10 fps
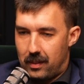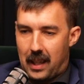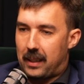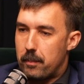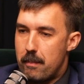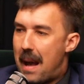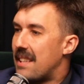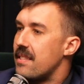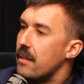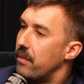like
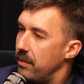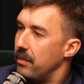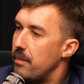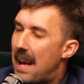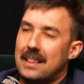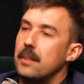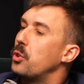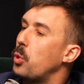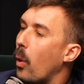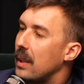massive, massive
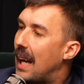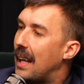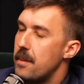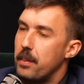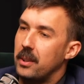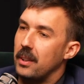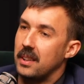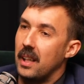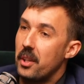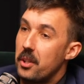shortcuts
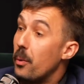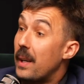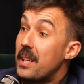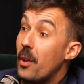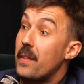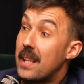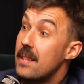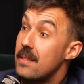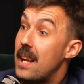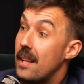because you already know the
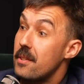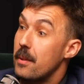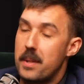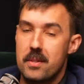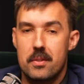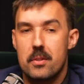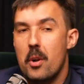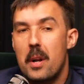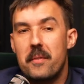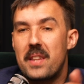ins and outs of the business. You
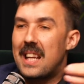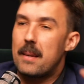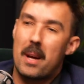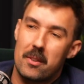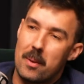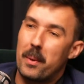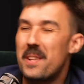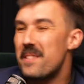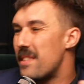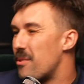don't have to email someone,
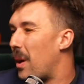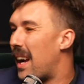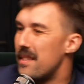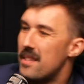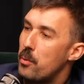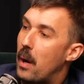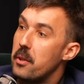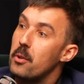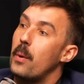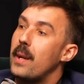is this right? Is this right?
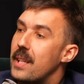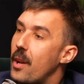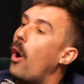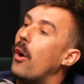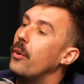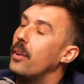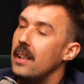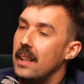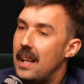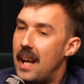You already know.
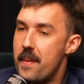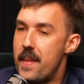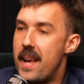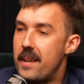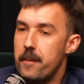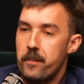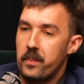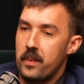And then